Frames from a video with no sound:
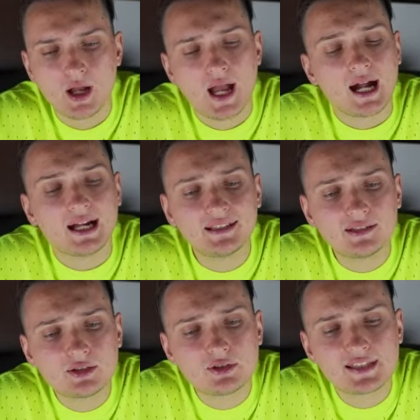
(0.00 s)
I did
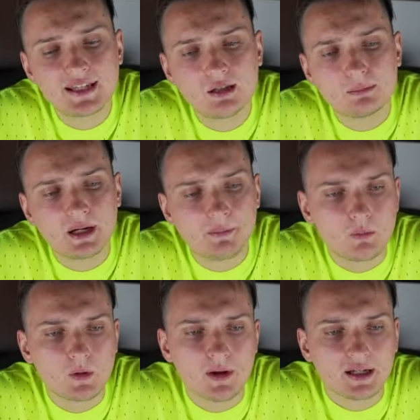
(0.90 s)
not sell my
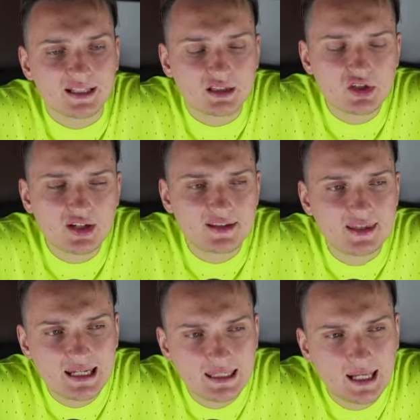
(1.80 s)
Boba bag. It's just
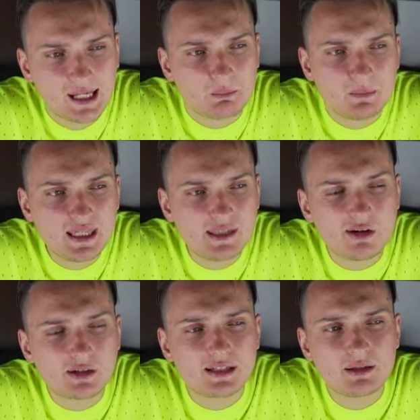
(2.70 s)
that me
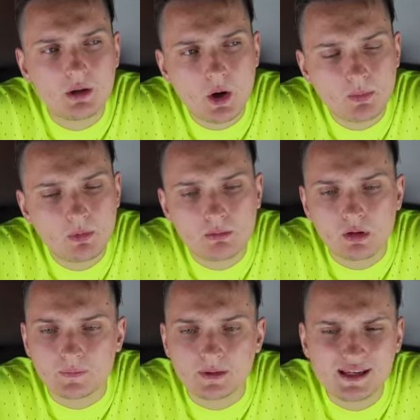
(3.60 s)
talking about
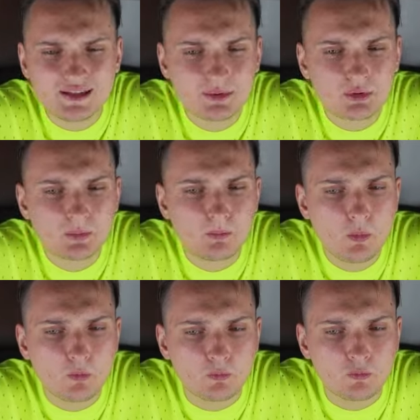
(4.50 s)
Boba does not
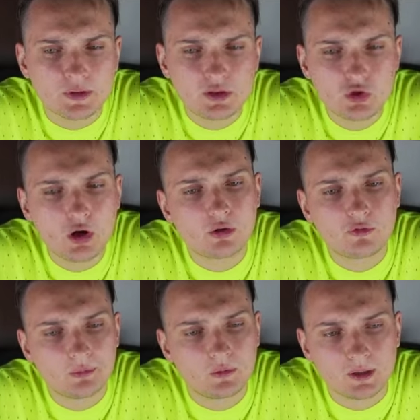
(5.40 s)
move the chart of
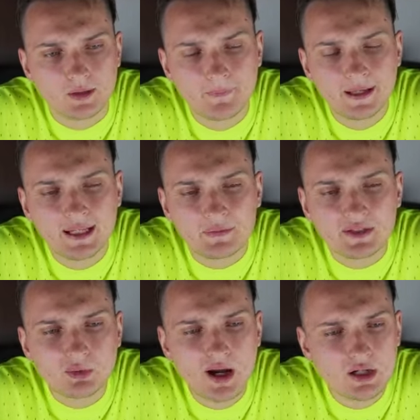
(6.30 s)
Boba.
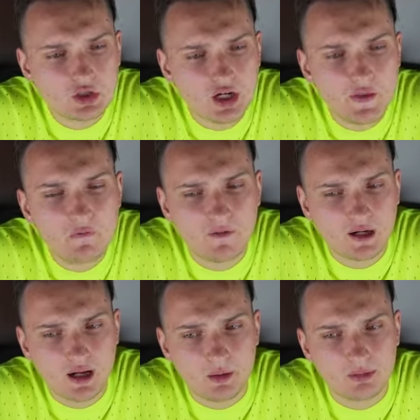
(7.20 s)
That's why I shut the
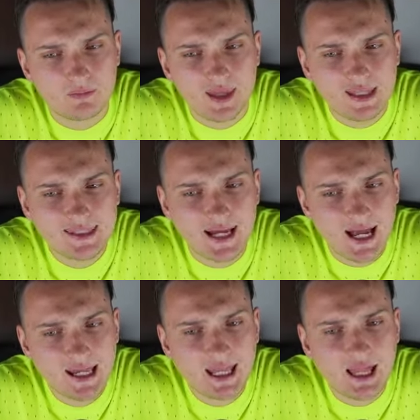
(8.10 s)
fuck up and
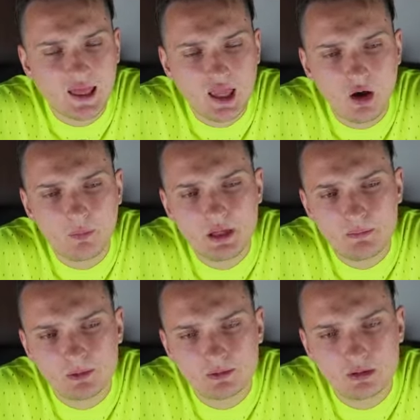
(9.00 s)
I allow
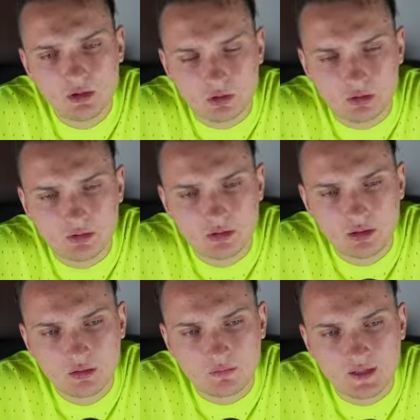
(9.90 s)
people to talk
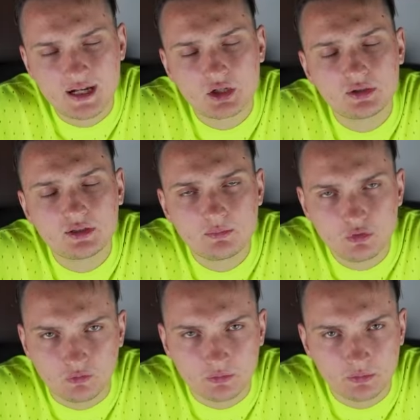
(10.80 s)
that actually
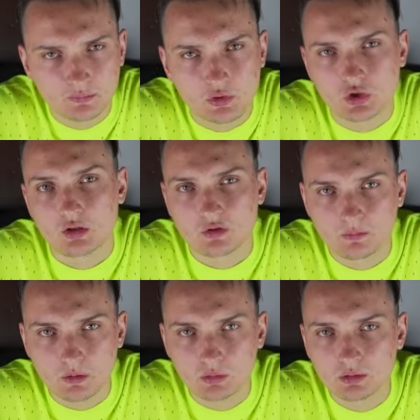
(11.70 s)
move the chart of
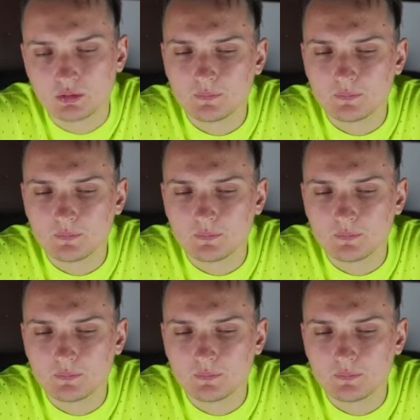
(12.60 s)
Boba.